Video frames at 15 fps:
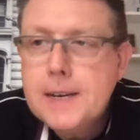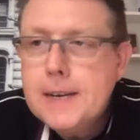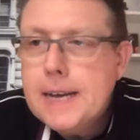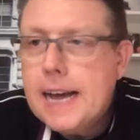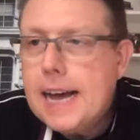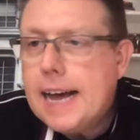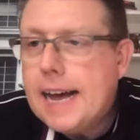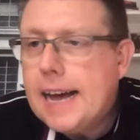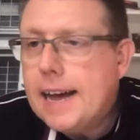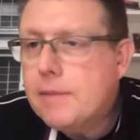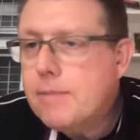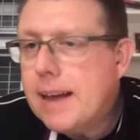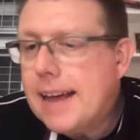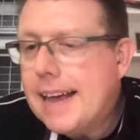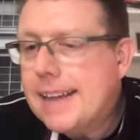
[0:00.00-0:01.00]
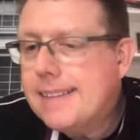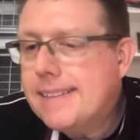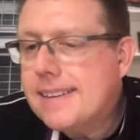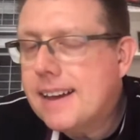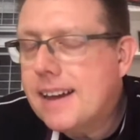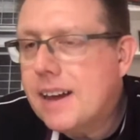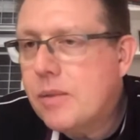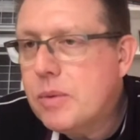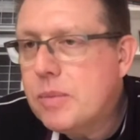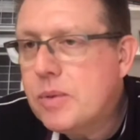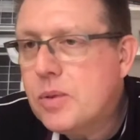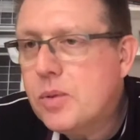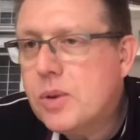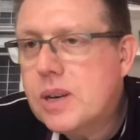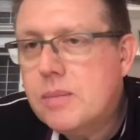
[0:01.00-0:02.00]
We've been
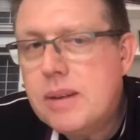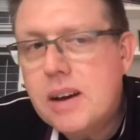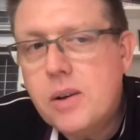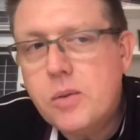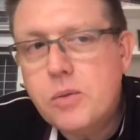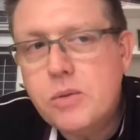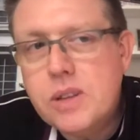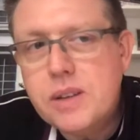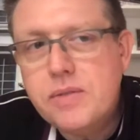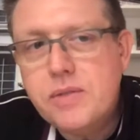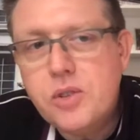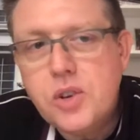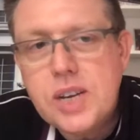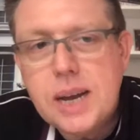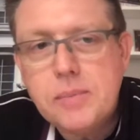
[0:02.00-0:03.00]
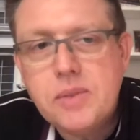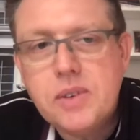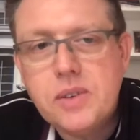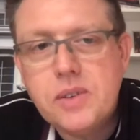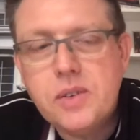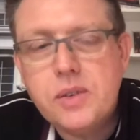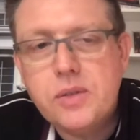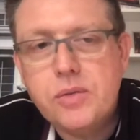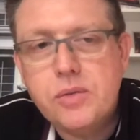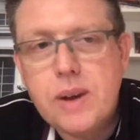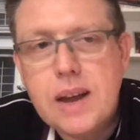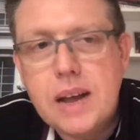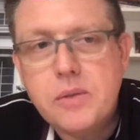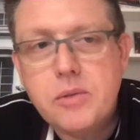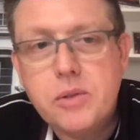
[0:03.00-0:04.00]
talking about all the different chapters
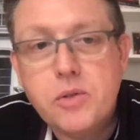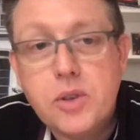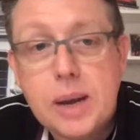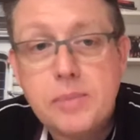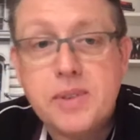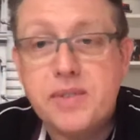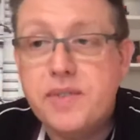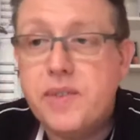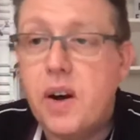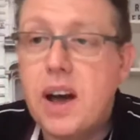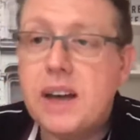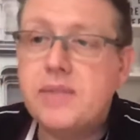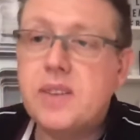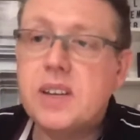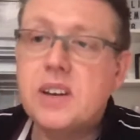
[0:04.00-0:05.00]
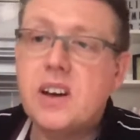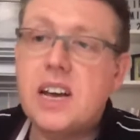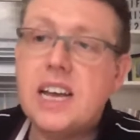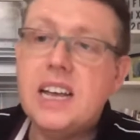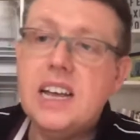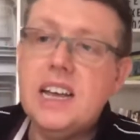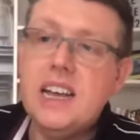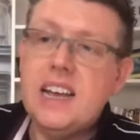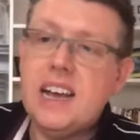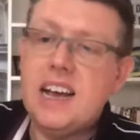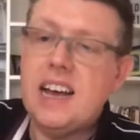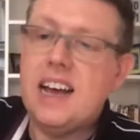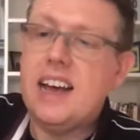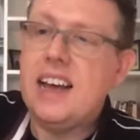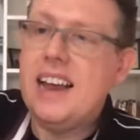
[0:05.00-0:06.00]
throughout. We're on chapter 5 tonight.
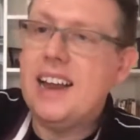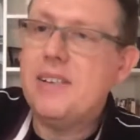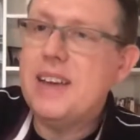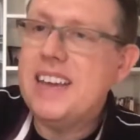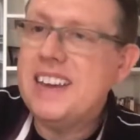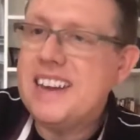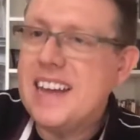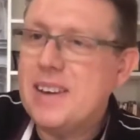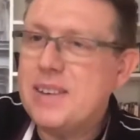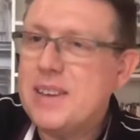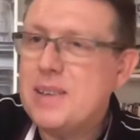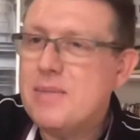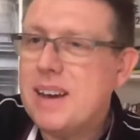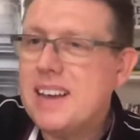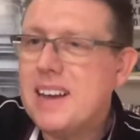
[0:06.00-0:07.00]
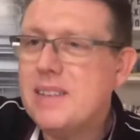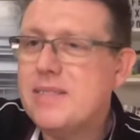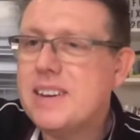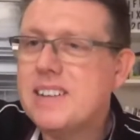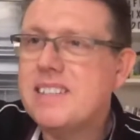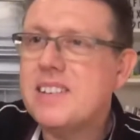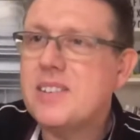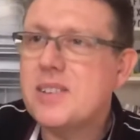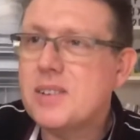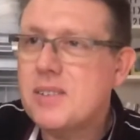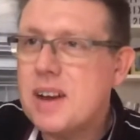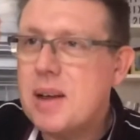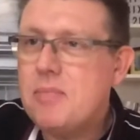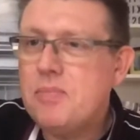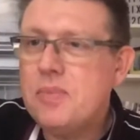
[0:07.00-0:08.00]
Hello, Ian. How are you, mate, over there on
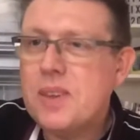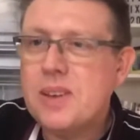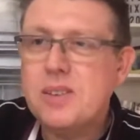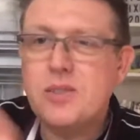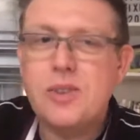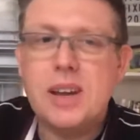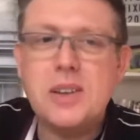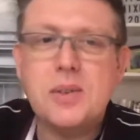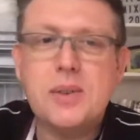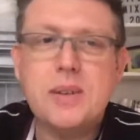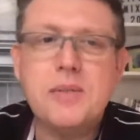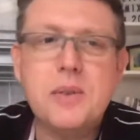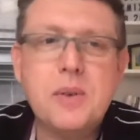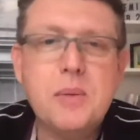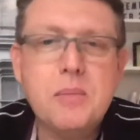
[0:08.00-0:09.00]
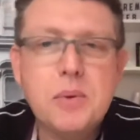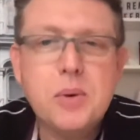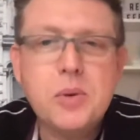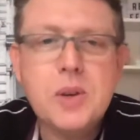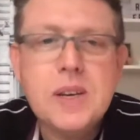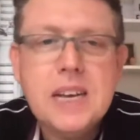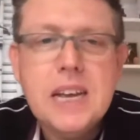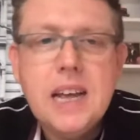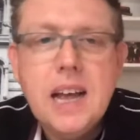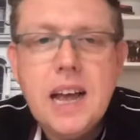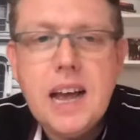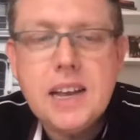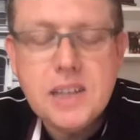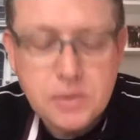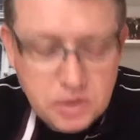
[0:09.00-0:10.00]
Instagram? Good, great to have you on board.
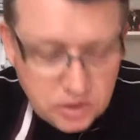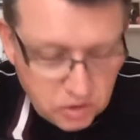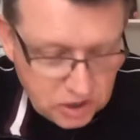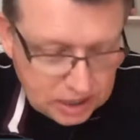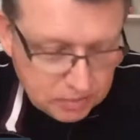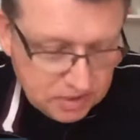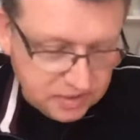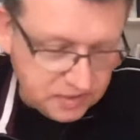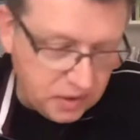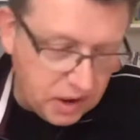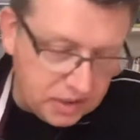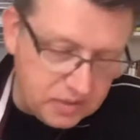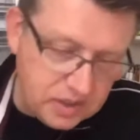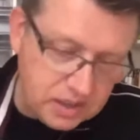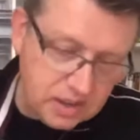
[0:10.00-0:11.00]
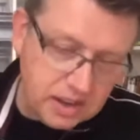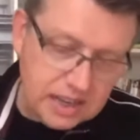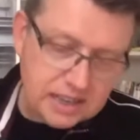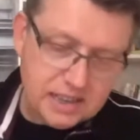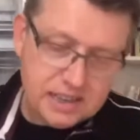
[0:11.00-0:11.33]
So we're doing chapter 5 tonight.